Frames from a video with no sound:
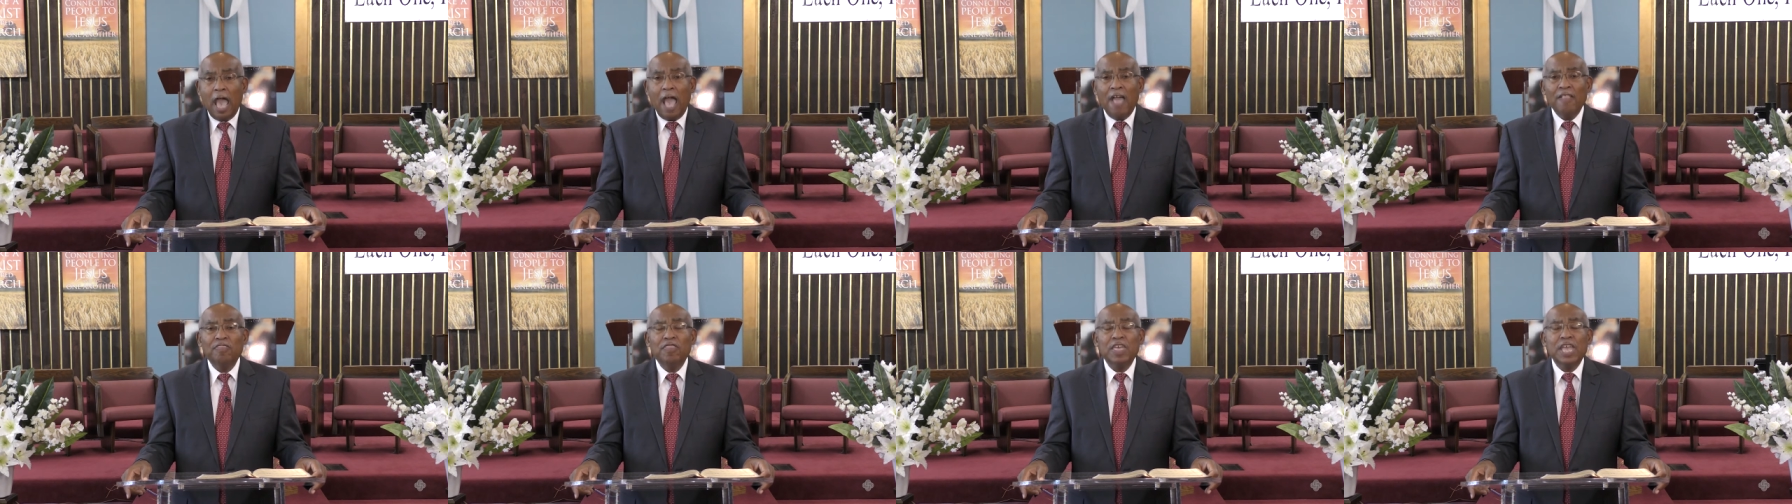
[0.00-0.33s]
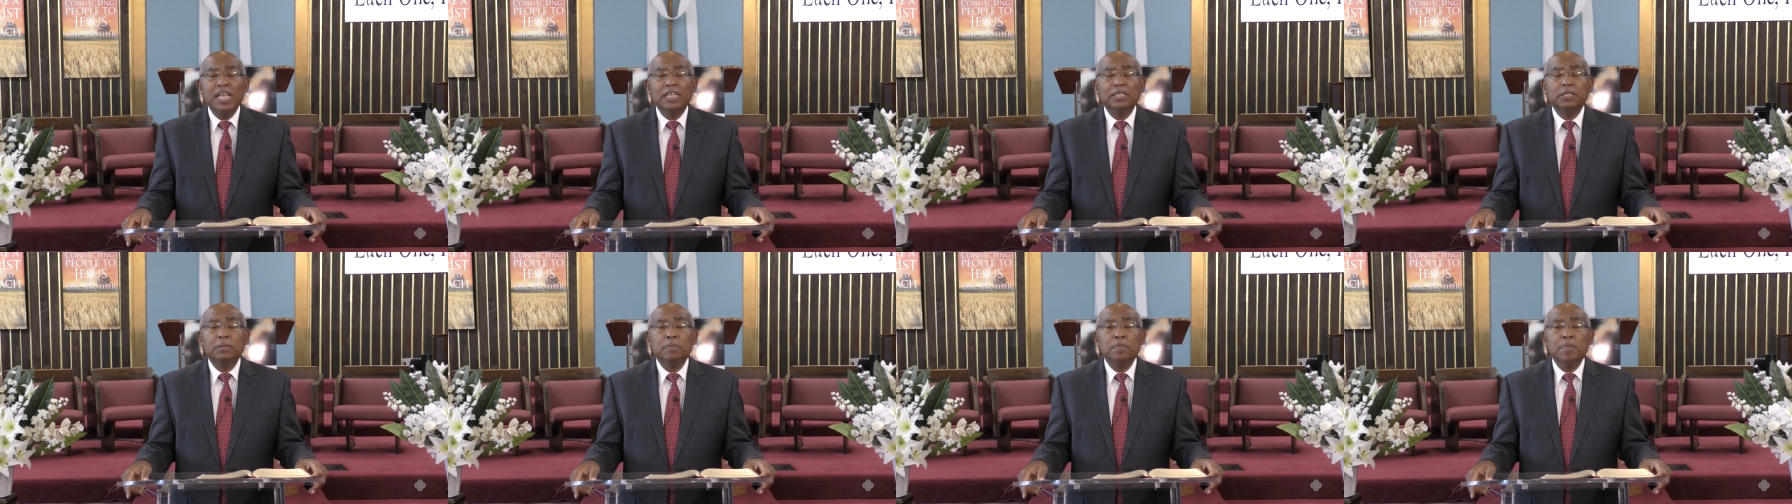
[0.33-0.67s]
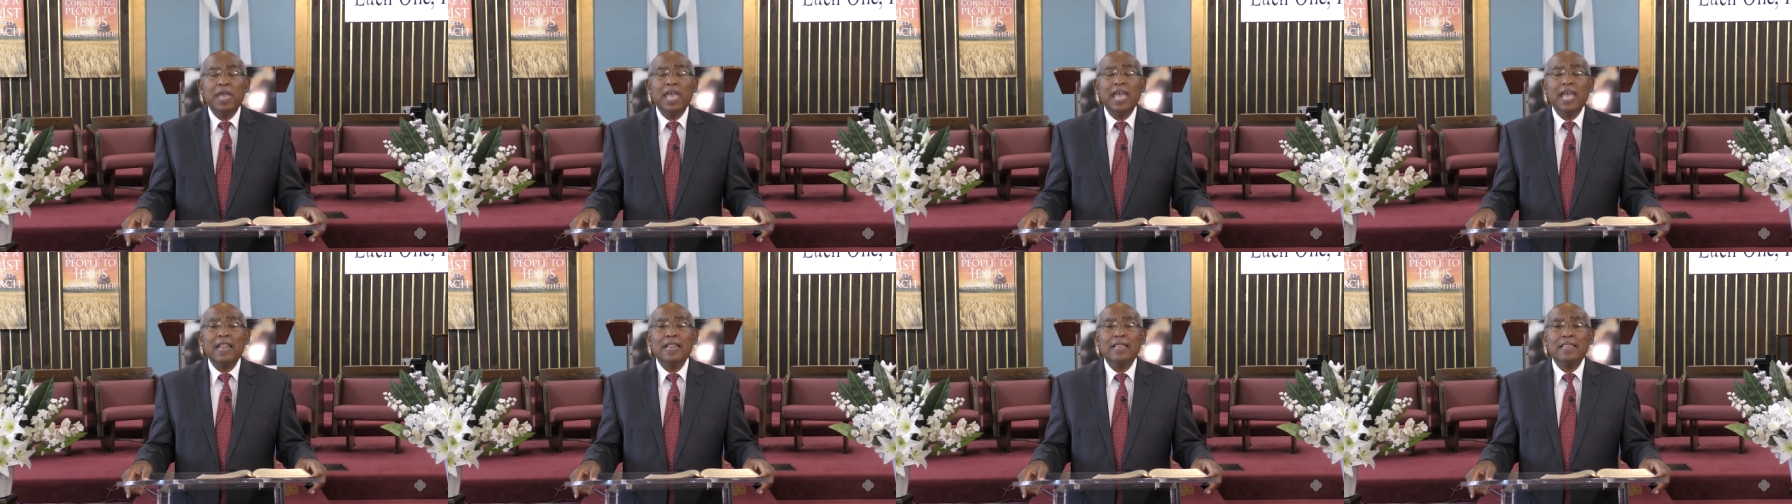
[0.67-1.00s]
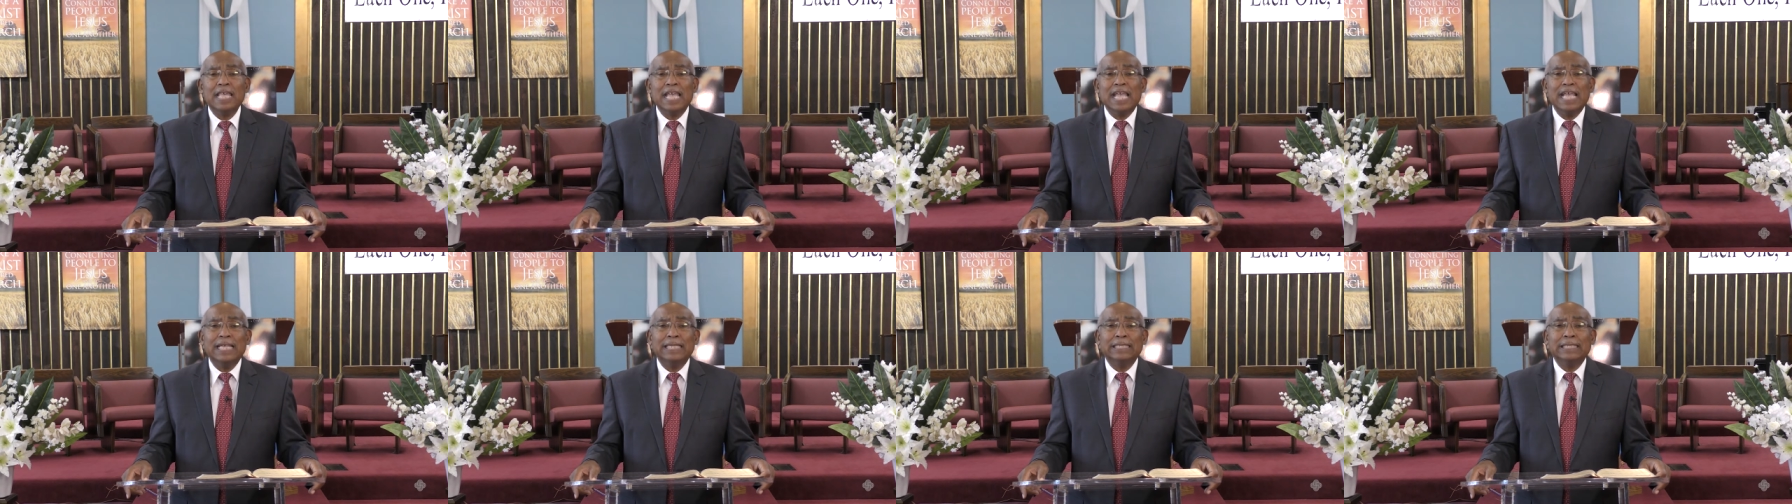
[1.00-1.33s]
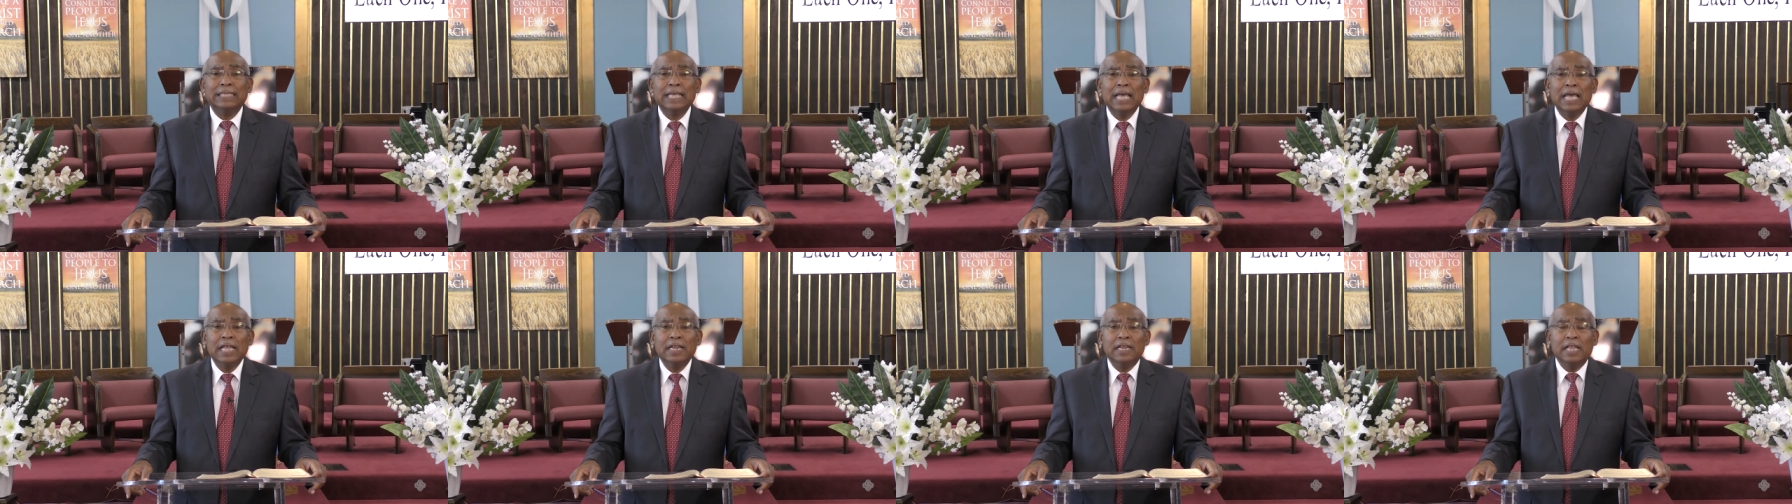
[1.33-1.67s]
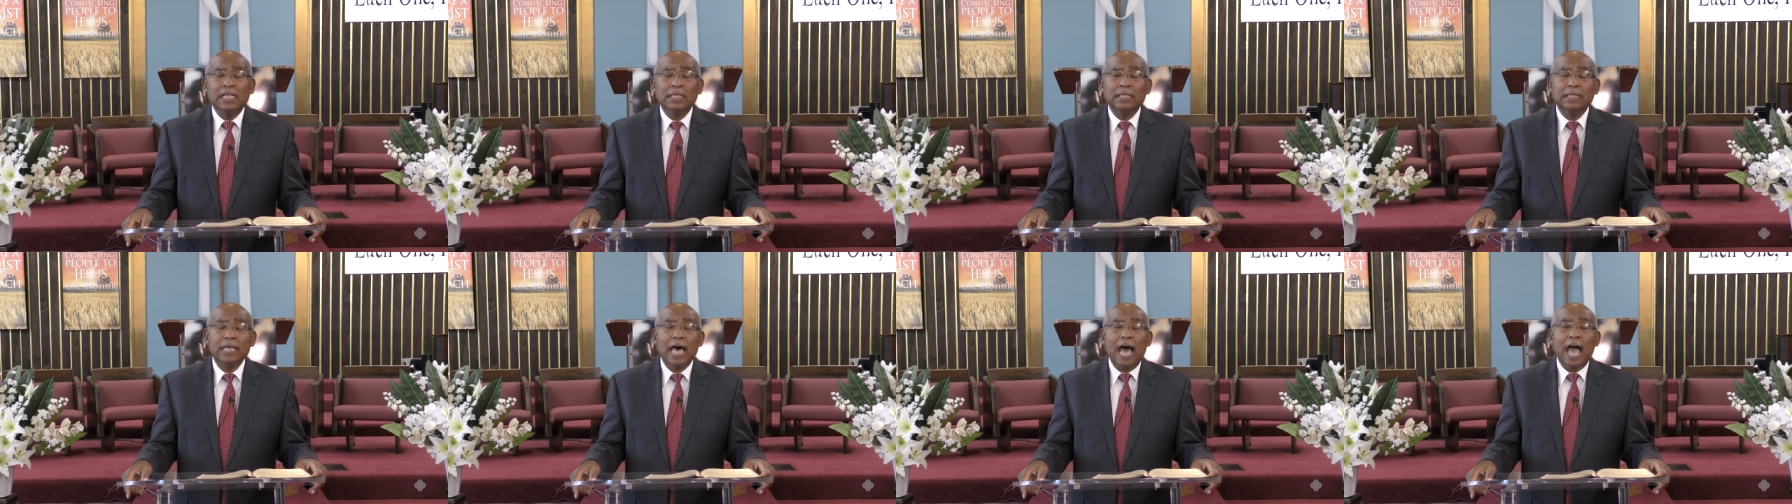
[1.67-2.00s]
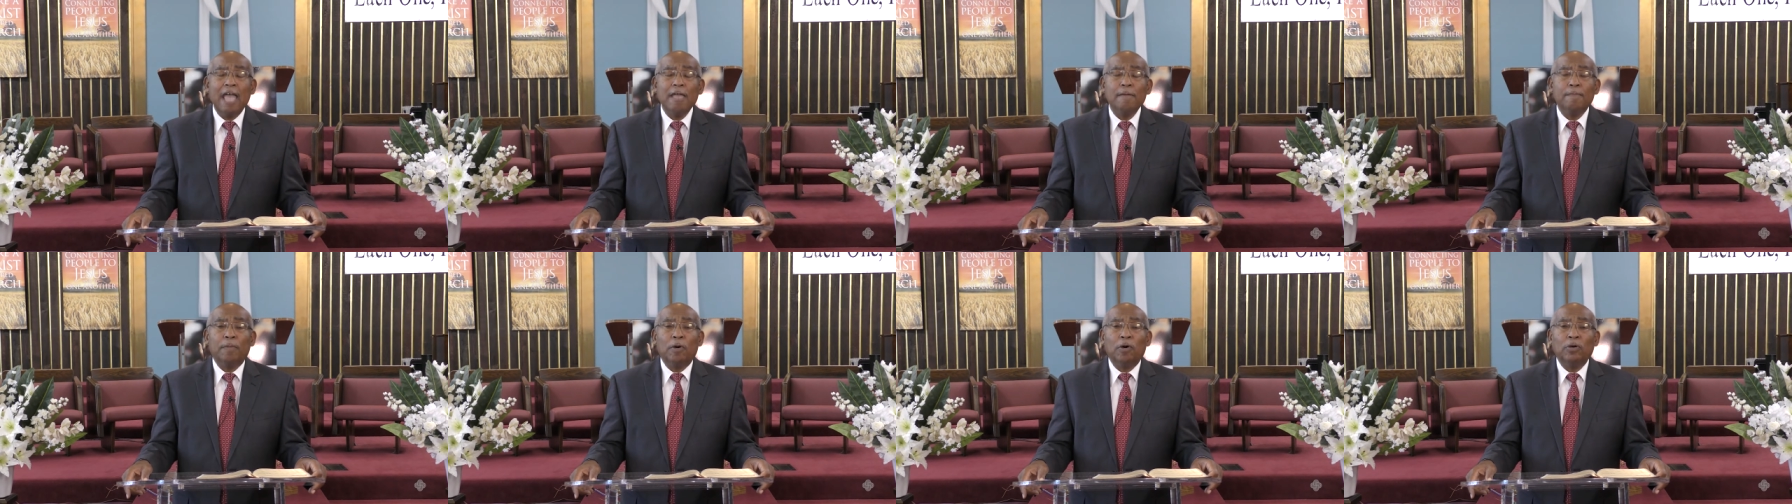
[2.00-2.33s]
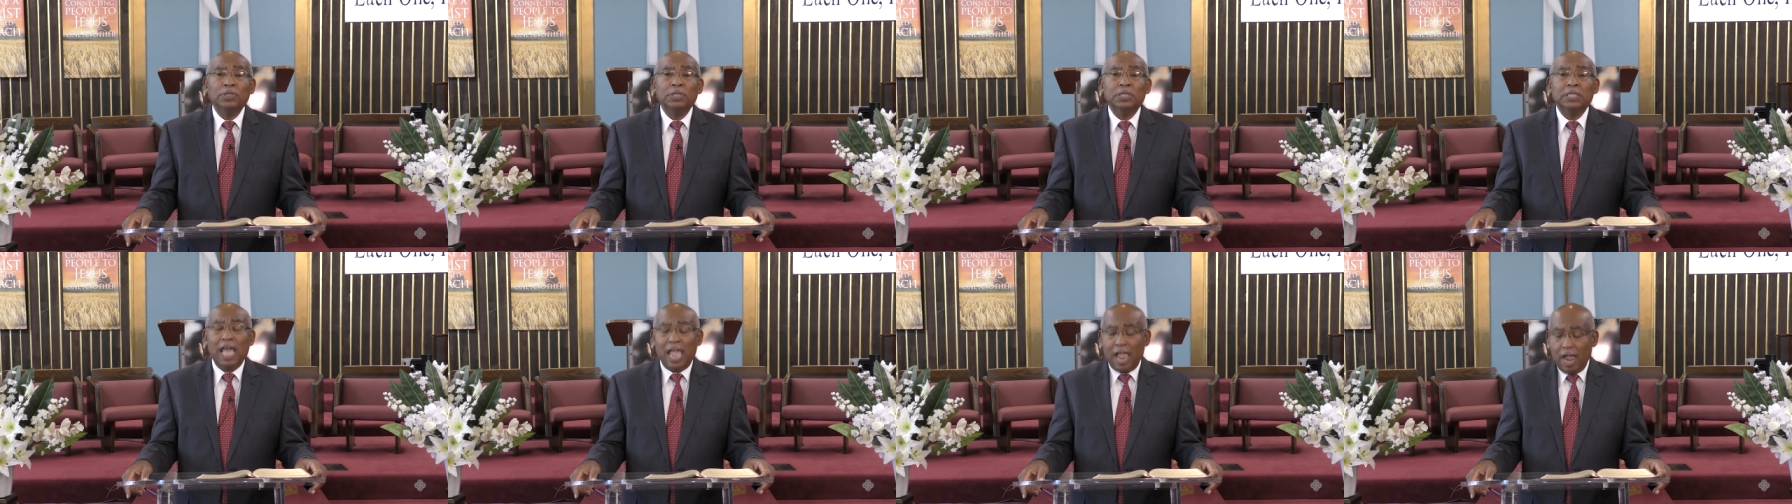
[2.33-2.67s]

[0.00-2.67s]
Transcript: And these men, these disciples,